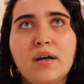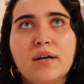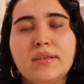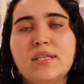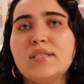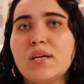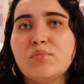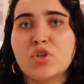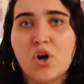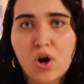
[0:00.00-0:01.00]
these
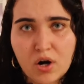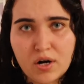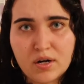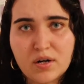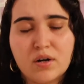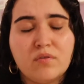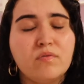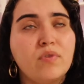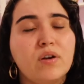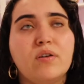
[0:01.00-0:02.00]
times are hard, are
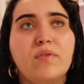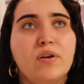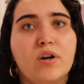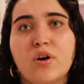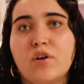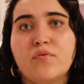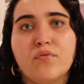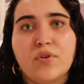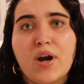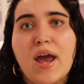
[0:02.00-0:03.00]
very, very hard
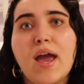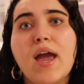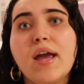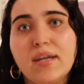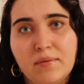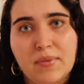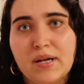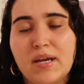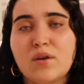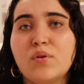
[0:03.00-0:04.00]
for
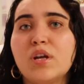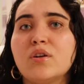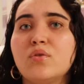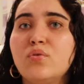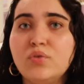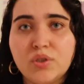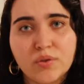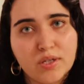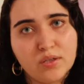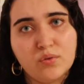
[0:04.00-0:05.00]
anybody. I don't care who you
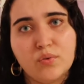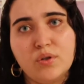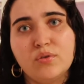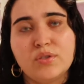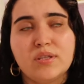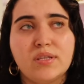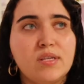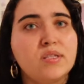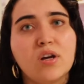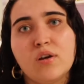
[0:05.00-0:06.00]
are in the world,
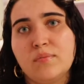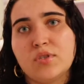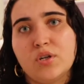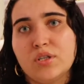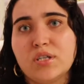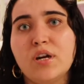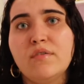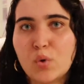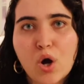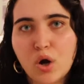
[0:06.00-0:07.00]
these times are
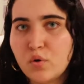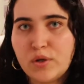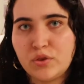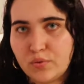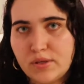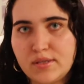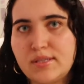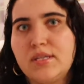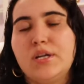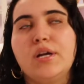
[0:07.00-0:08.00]
tough. We're all going through it
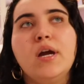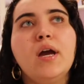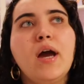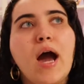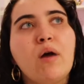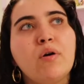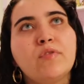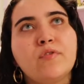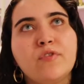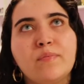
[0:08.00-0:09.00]
this year.
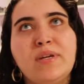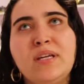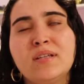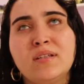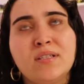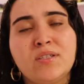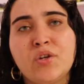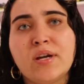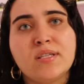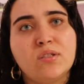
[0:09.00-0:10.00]
However, for me, this
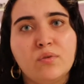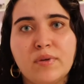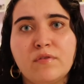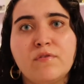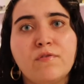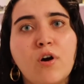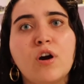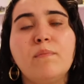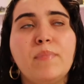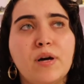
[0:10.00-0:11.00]
year has still been
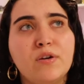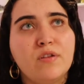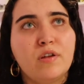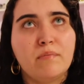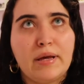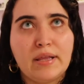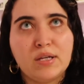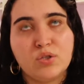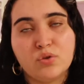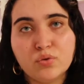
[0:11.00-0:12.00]
far better than my
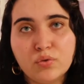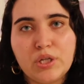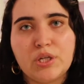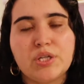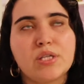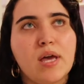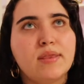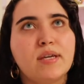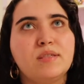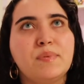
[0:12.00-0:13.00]
last 2 years,
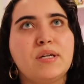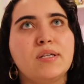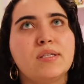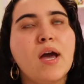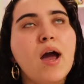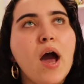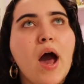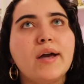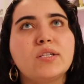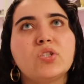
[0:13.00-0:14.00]
and that's because
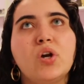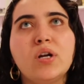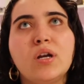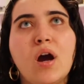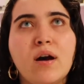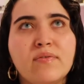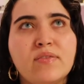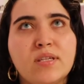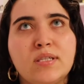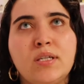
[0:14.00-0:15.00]
I started off
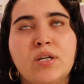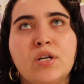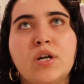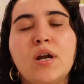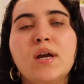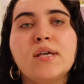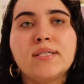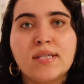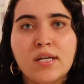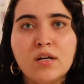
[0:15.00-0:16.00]
this year
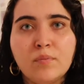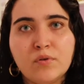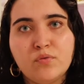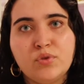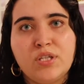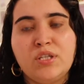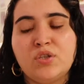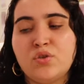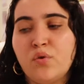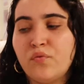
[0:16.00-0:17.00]
setting up a routine.
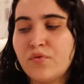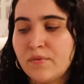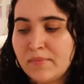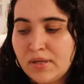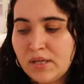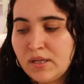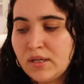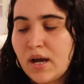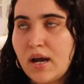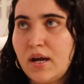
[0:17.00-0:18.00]
So for me,
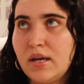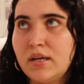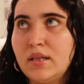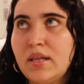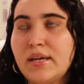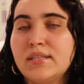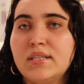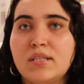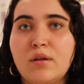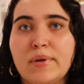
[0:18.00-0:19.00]
I like to
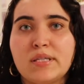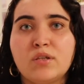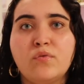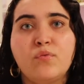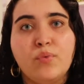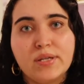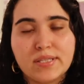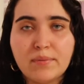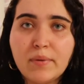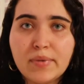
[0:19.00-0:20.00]
tell myself what
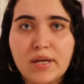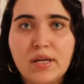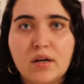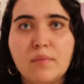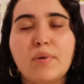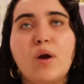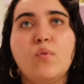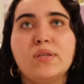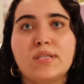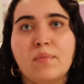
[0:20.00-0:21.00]
time I'm getting up and
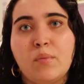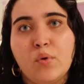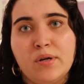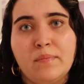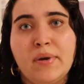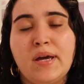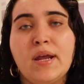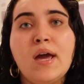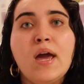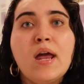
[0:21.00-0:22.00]
what time I'm going to bed.
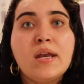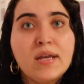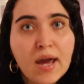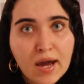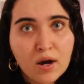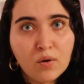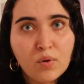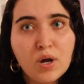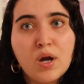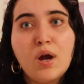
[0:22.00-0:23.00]
Now,
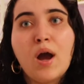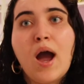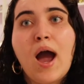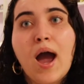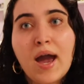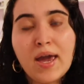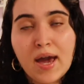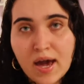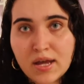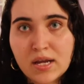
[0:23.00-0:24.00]
I
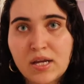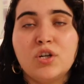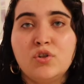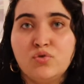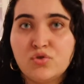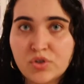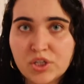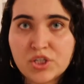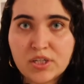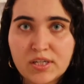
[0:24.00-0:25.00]
had a
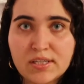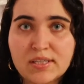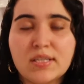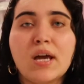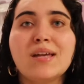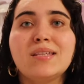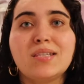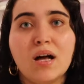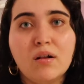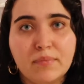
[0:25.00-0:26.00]
nutritionist
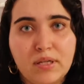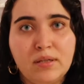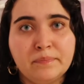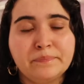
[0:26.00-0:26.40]
tell me